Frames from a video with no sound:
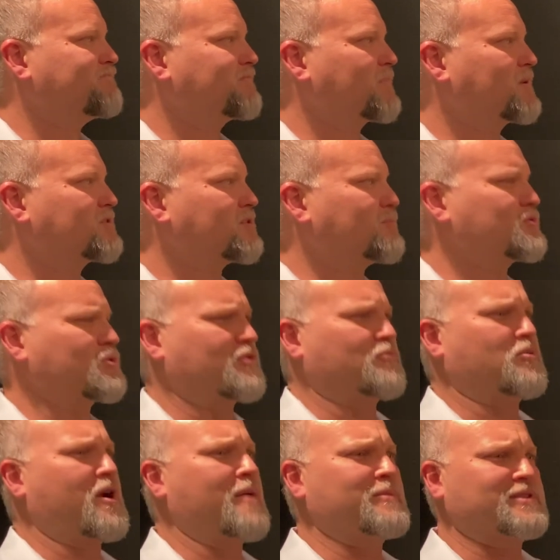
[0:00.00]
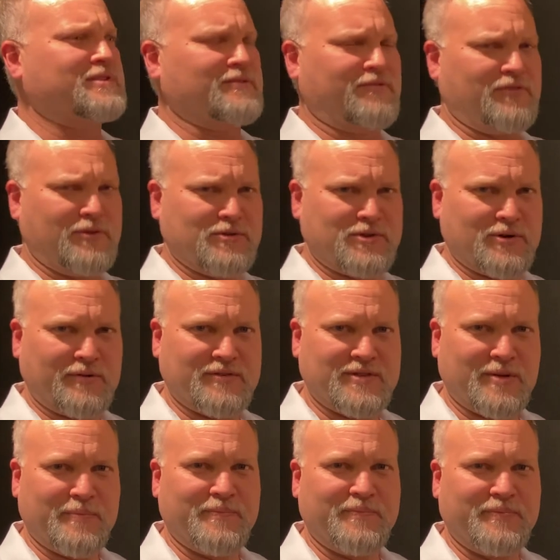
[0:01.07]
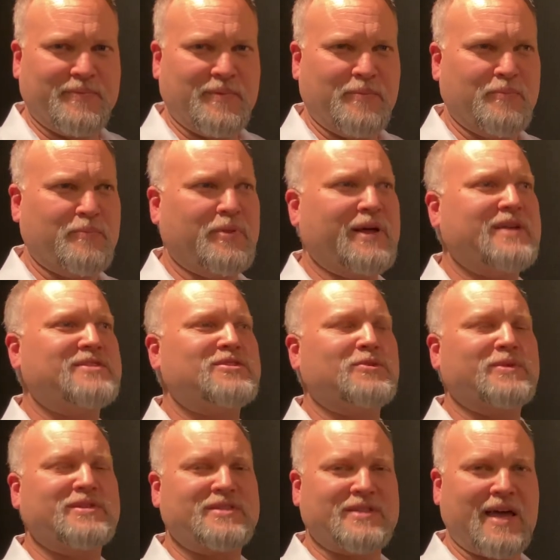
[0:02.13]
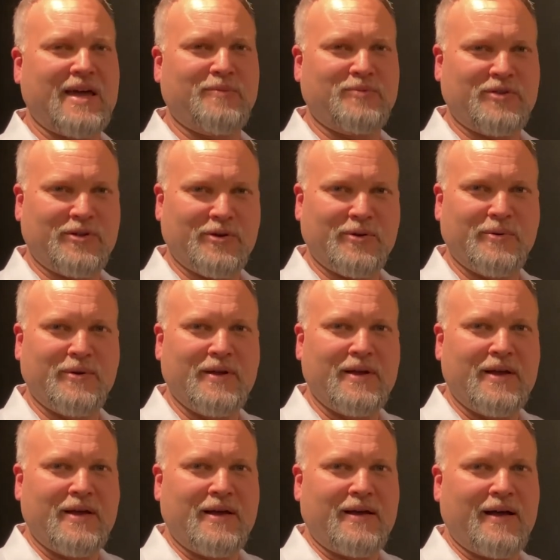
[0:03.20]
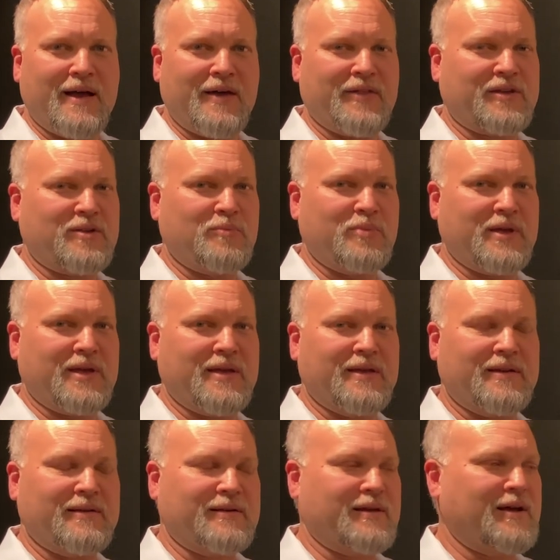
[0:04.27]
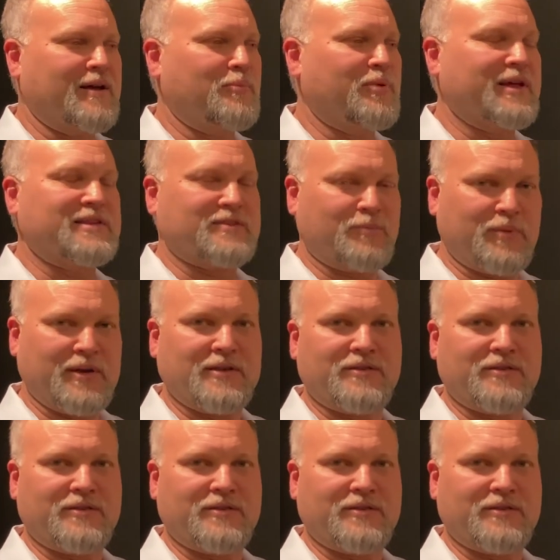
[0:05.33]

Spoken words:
some sort of promise in the future of some place to escape to that could be a place of peace